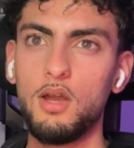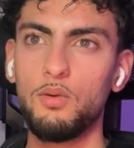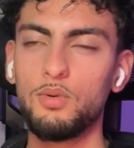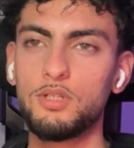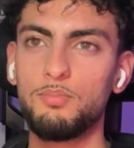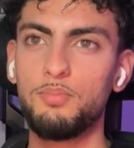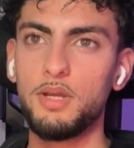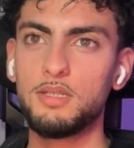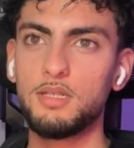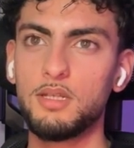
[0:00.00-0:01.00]
Which
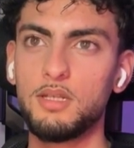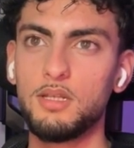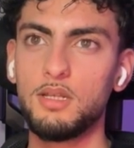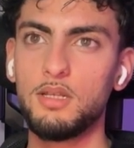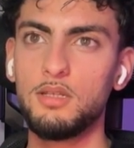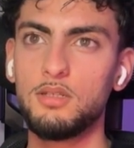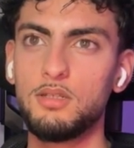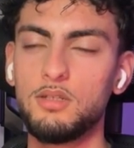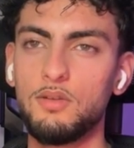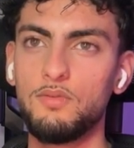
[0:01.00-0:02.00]
best
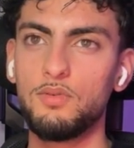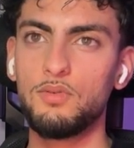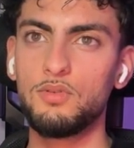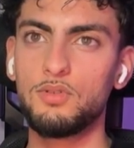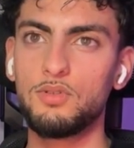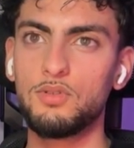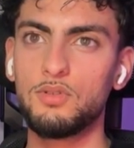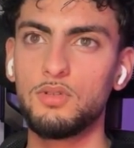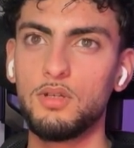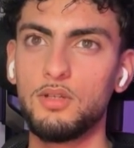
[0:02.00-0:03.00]

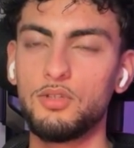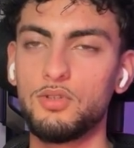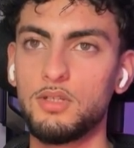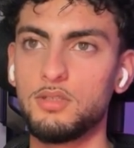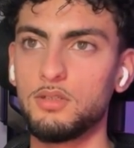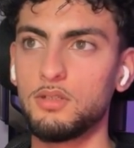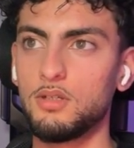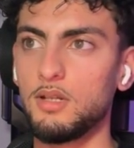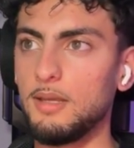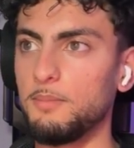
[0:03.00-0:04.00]
interviews illustrates the
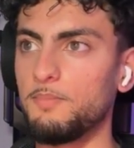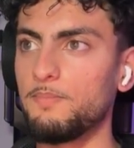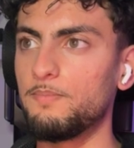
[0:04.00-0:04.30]
claim?